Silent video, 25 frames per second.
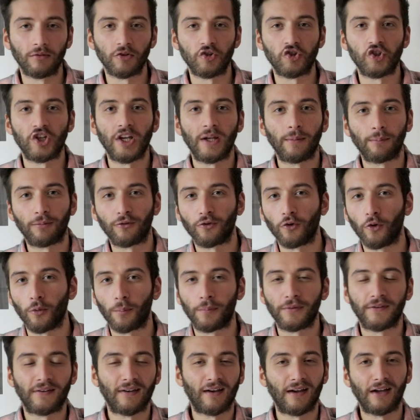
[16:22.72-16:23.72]
chips or
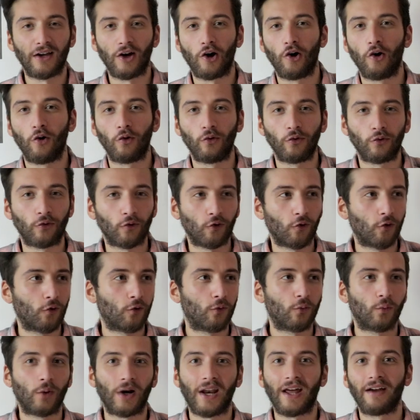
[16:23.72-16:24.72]
potatoes
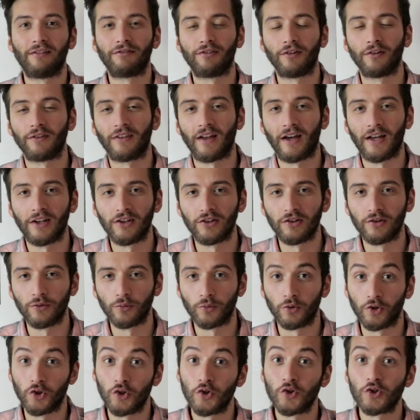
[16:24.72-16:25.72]
or whatever that
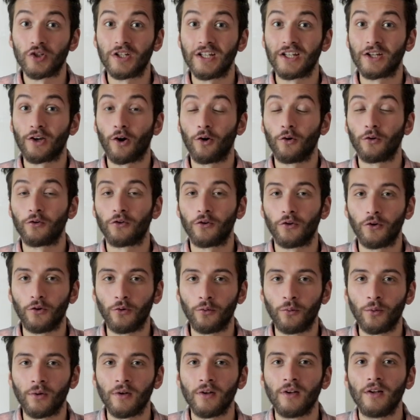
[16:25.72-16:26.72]
you usually go
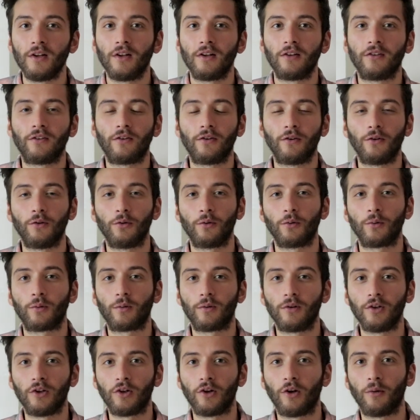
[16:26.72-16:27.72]
to to
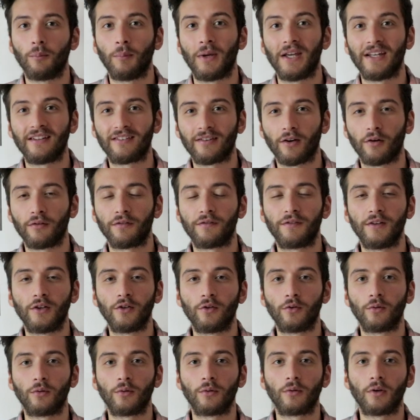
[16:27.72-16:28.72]
you know make yourself
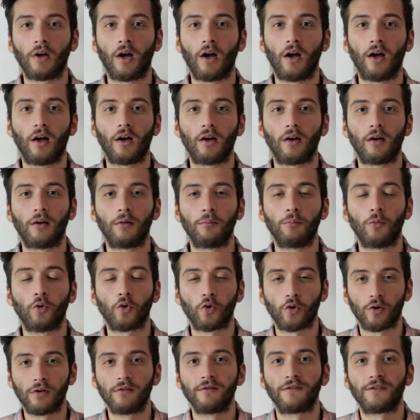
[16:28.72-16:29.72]
feel uh,
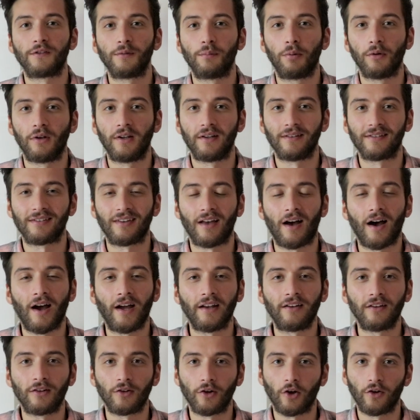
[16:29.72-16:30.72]
more comfortable
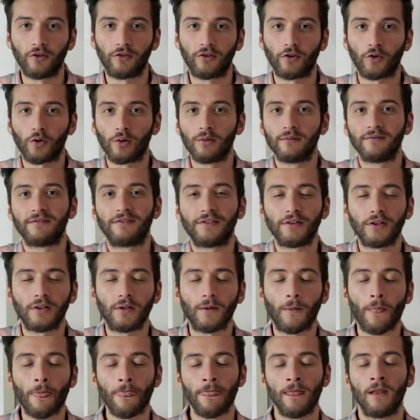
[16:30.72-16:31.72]
inside and go to
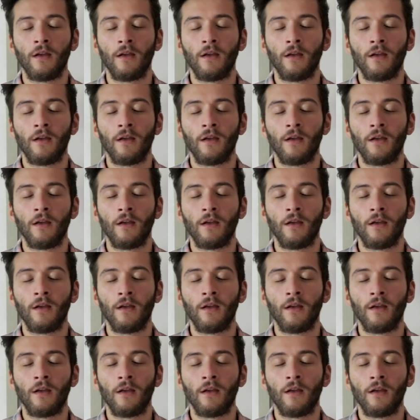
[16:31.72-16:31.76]
comfort